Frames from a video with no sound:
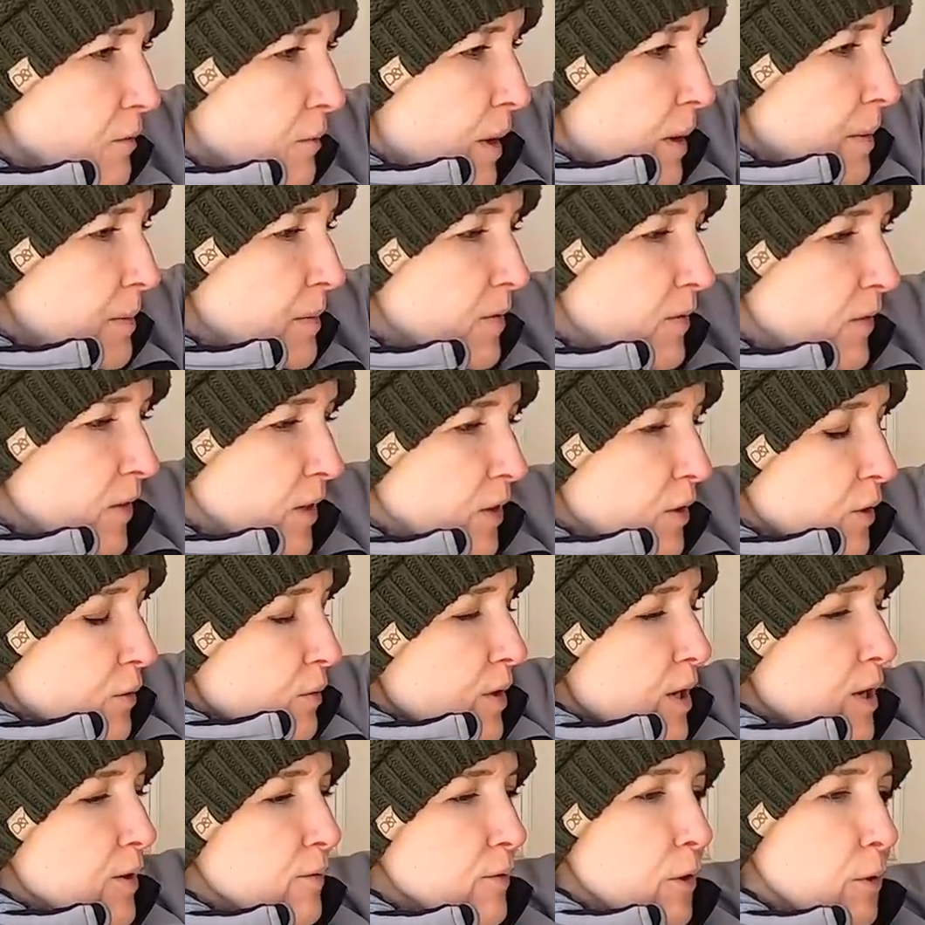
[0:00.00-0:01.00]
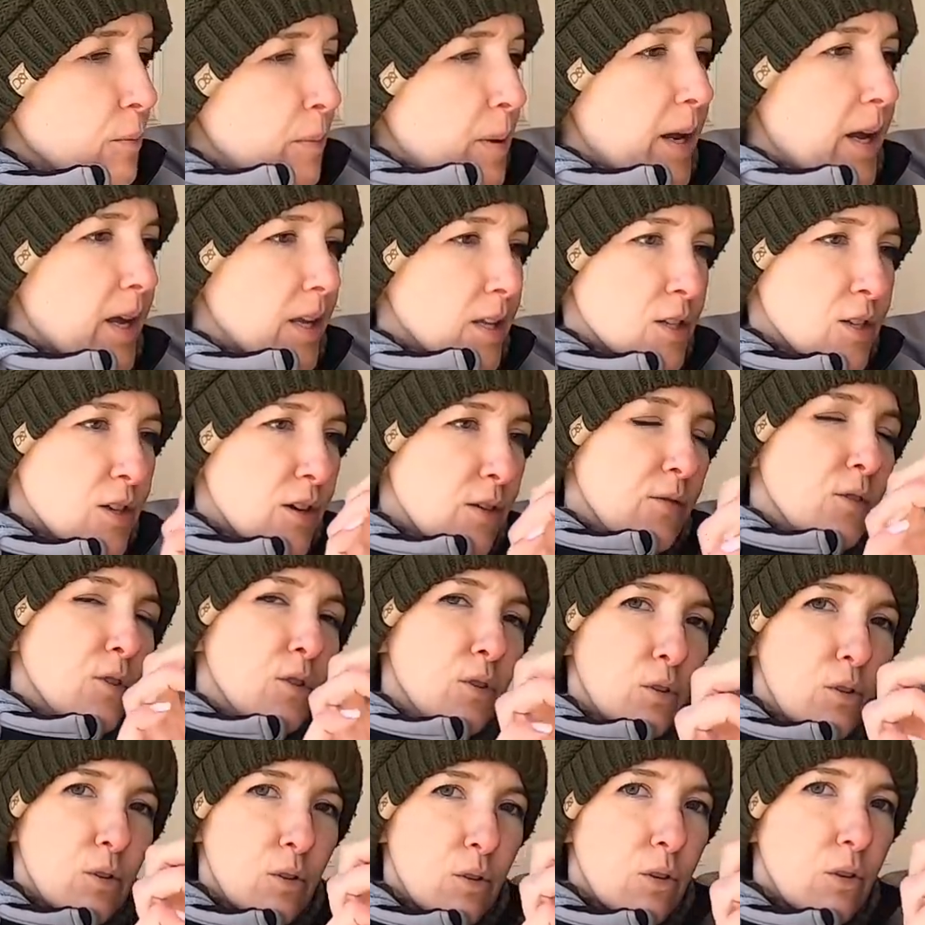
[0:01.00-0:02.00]
remind me of like the railroad pants. You have your
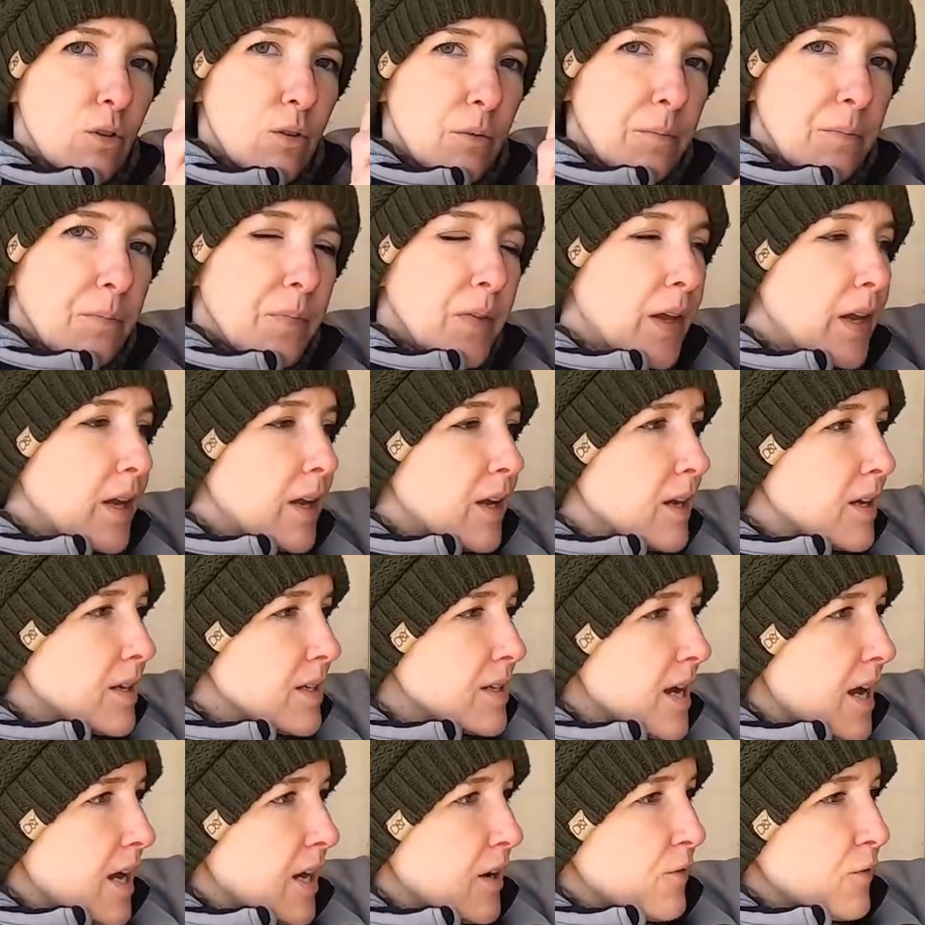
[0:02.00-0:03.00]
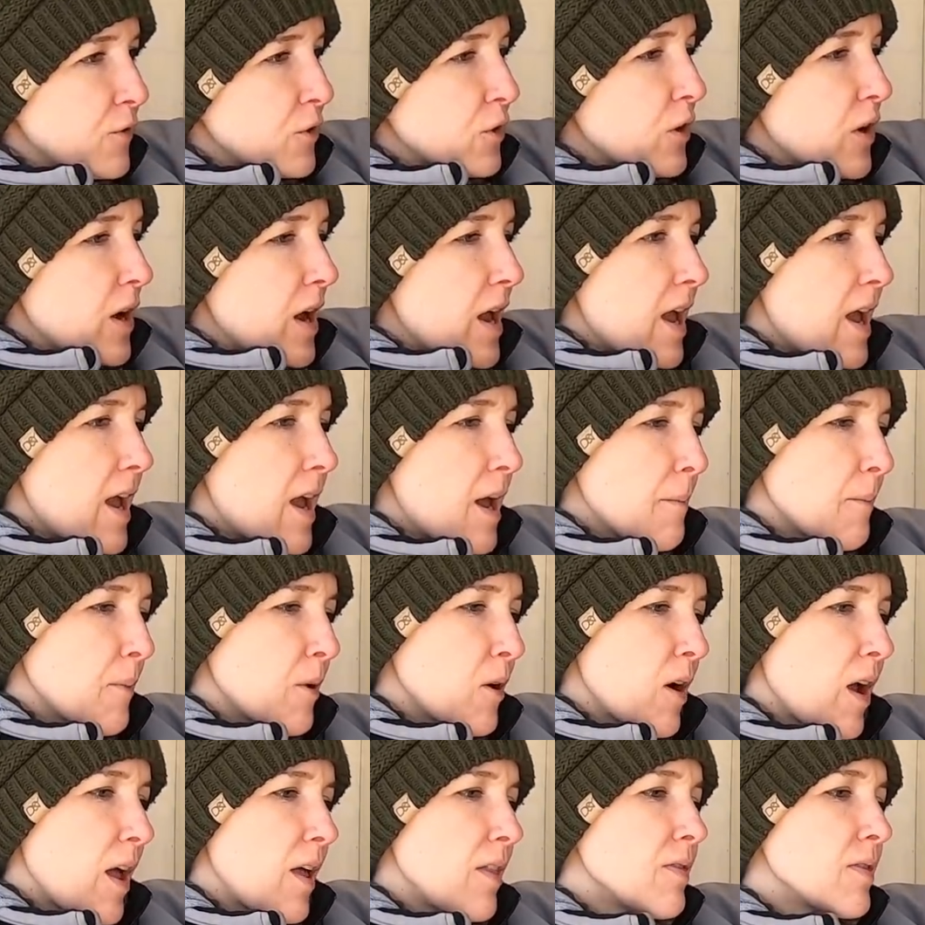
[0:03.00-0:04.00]
little tag for your
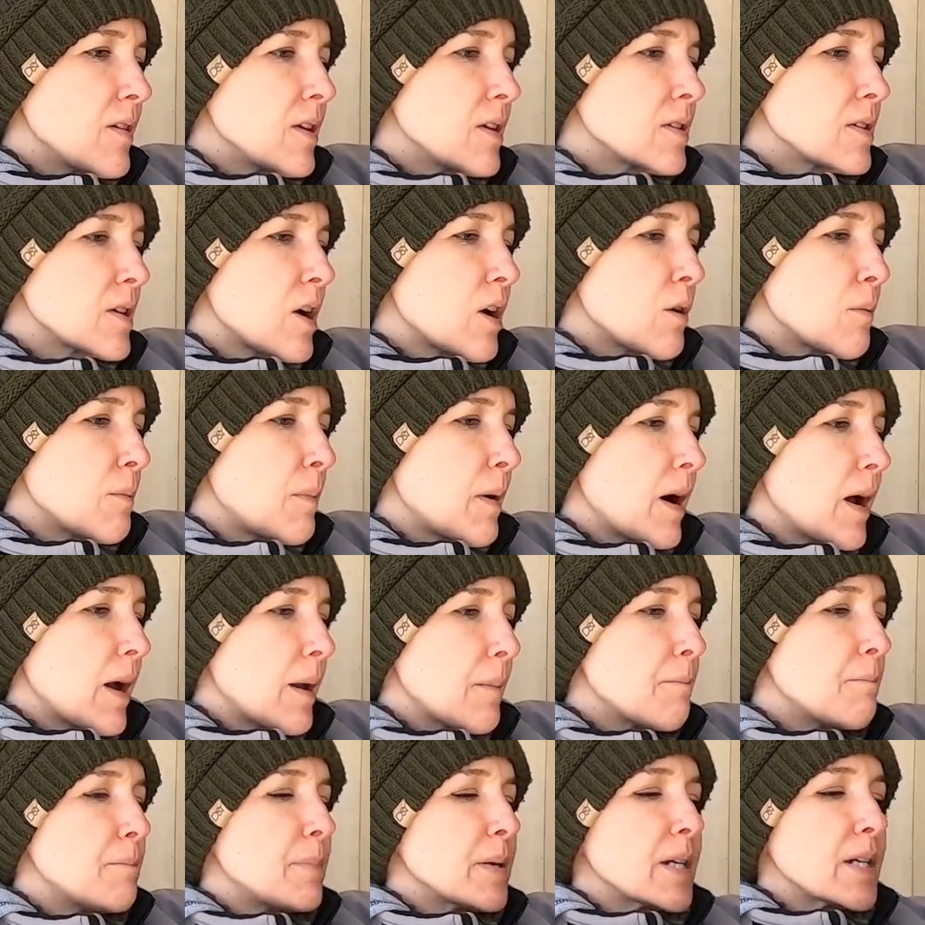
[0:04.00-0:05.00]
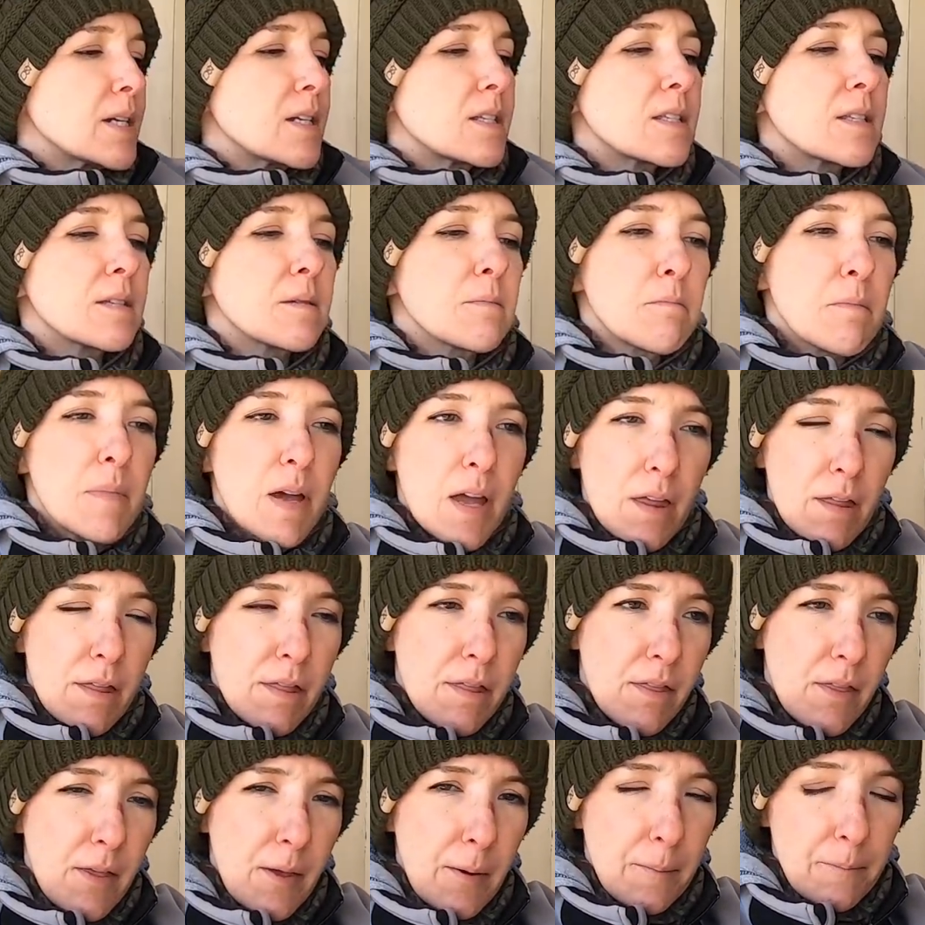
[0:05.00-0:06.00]
hammer. And these are by Big
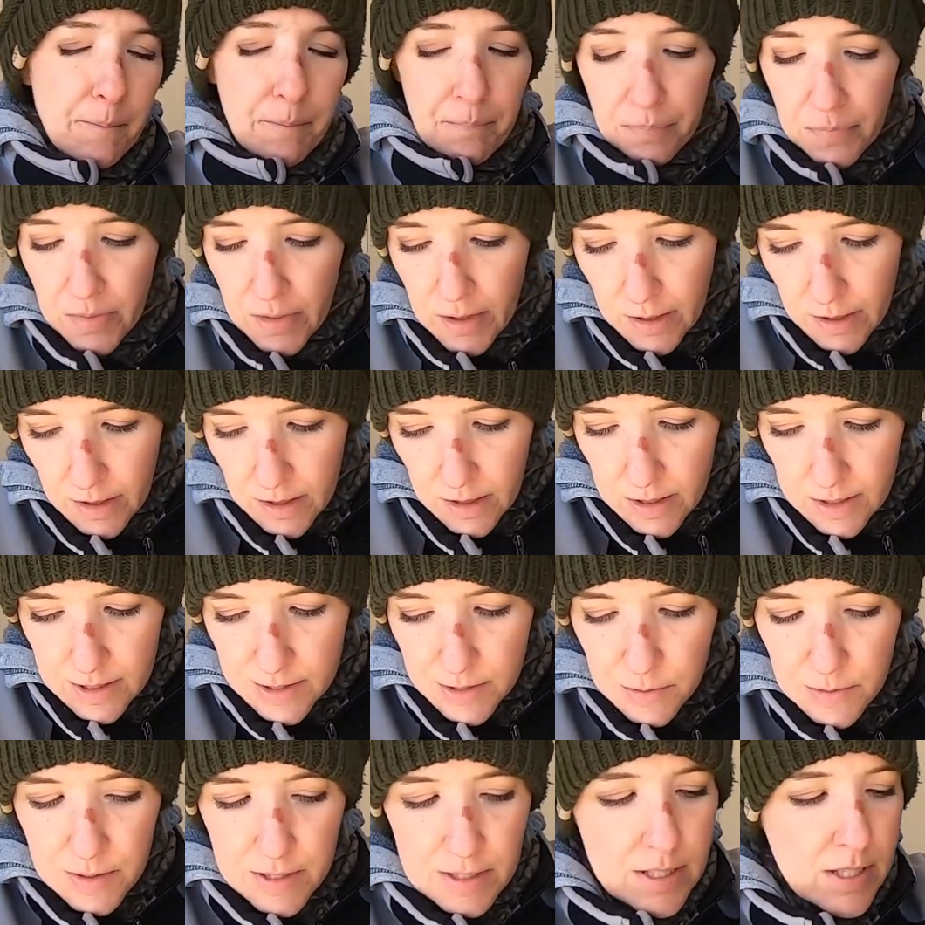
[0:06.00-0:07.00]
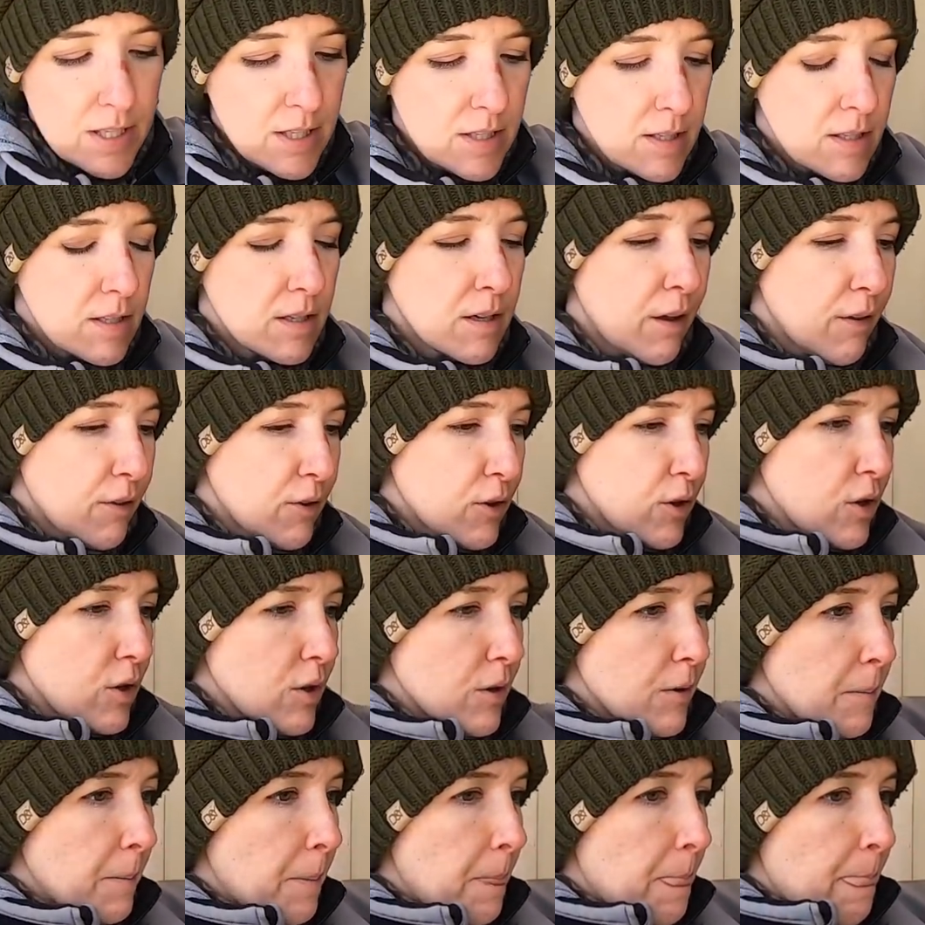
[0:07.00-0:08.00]
Smith. So this is
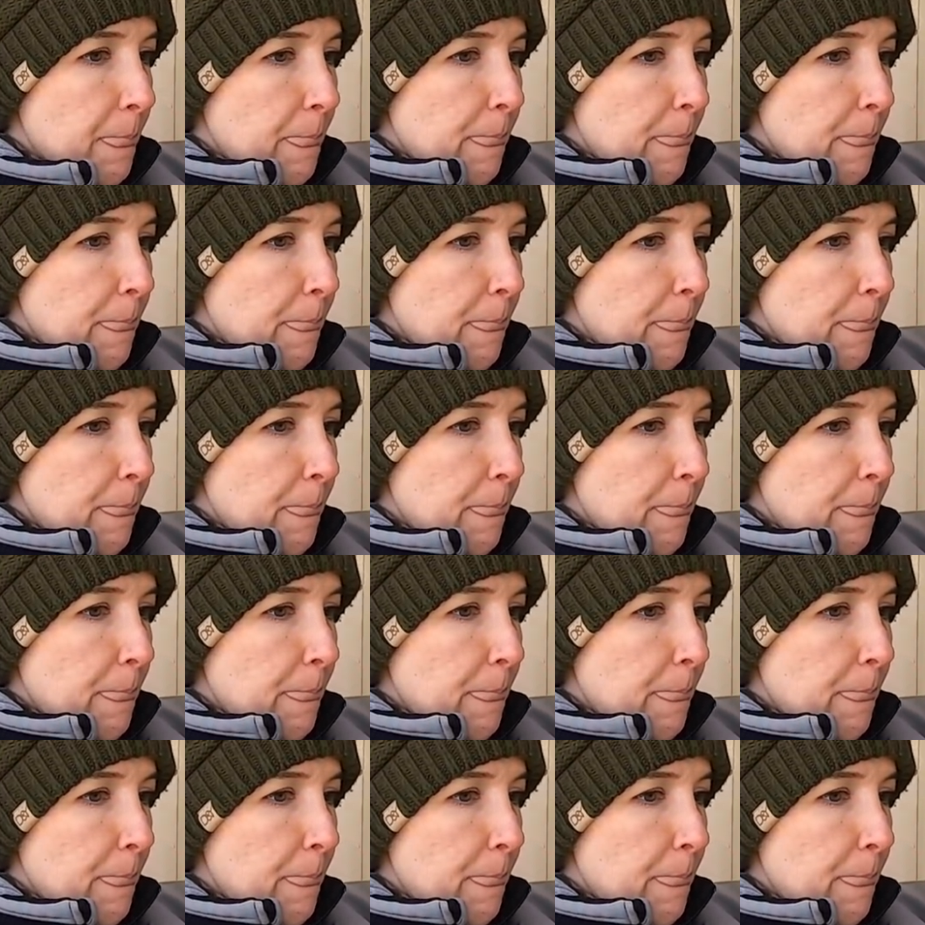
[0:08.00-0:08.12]
another